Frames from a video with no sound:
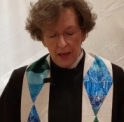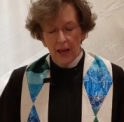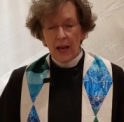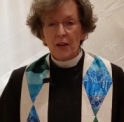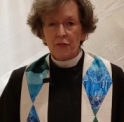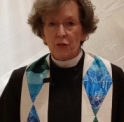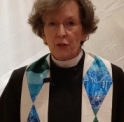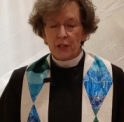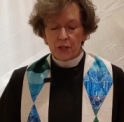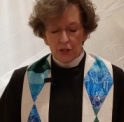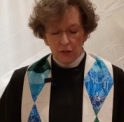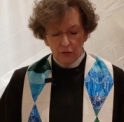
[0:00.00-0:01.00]
After
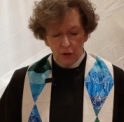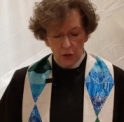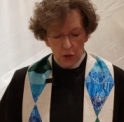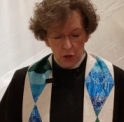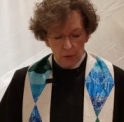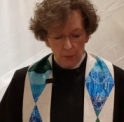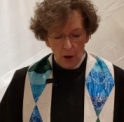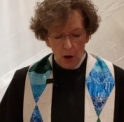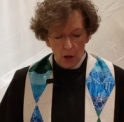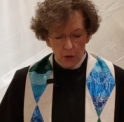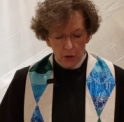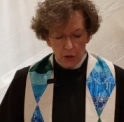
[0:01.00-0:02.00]
his conversion,
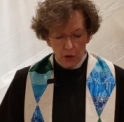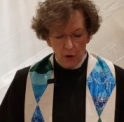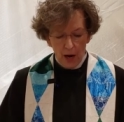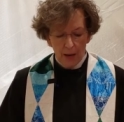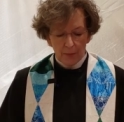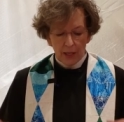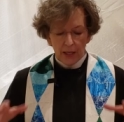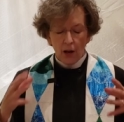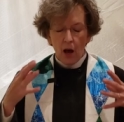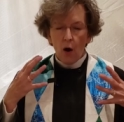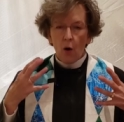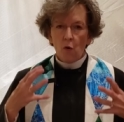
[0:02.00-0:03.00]
Paul described an
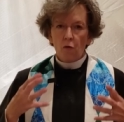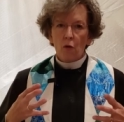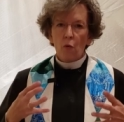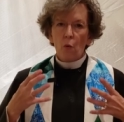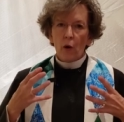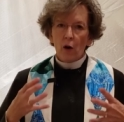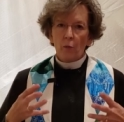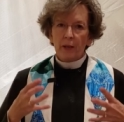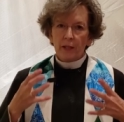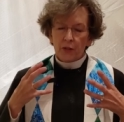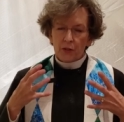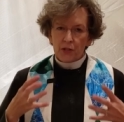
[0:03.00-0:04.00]

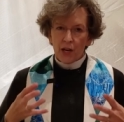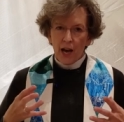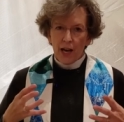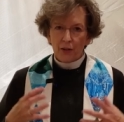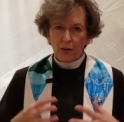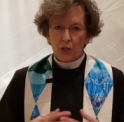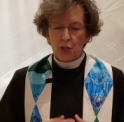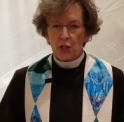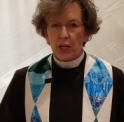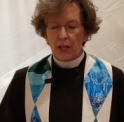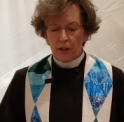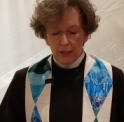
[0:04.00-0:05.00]
overwhelming desire to
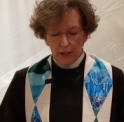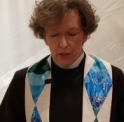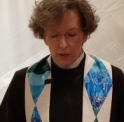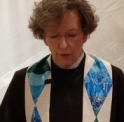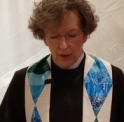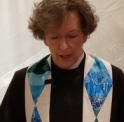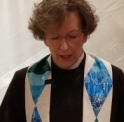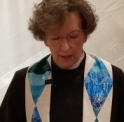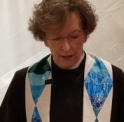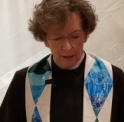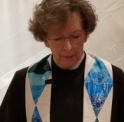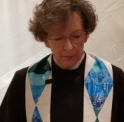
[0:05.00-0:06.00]
share his
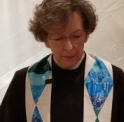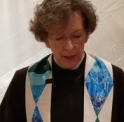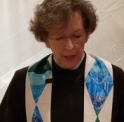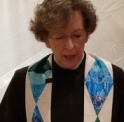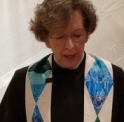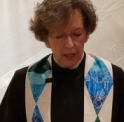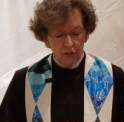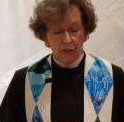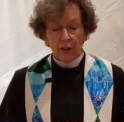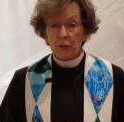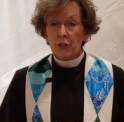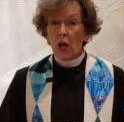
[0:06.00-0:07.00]
faith. He
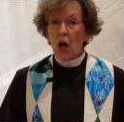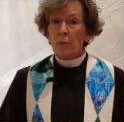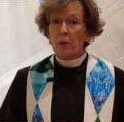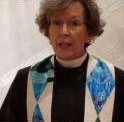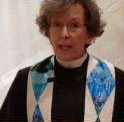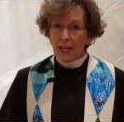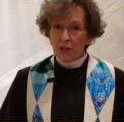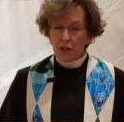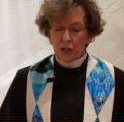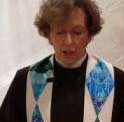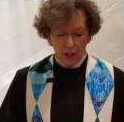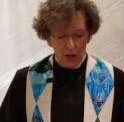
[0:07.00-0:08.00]
felt an
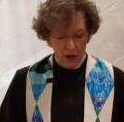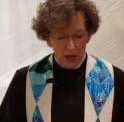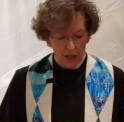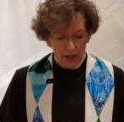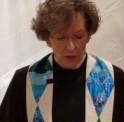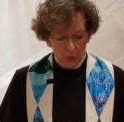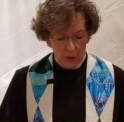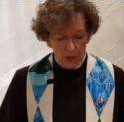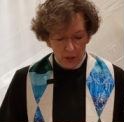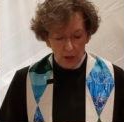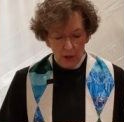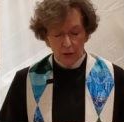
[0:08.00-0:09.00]
obligation to God as a
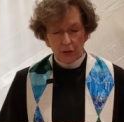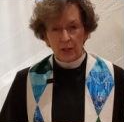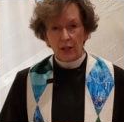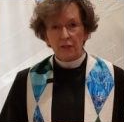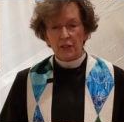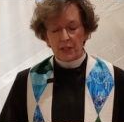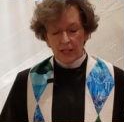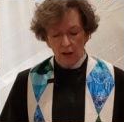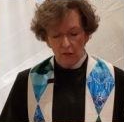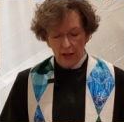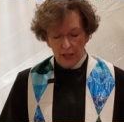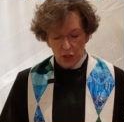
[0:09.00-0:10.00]
result of his
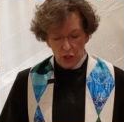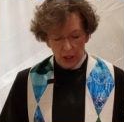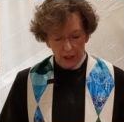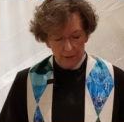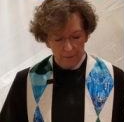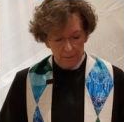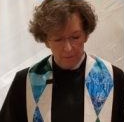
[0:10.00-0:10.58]
salvation.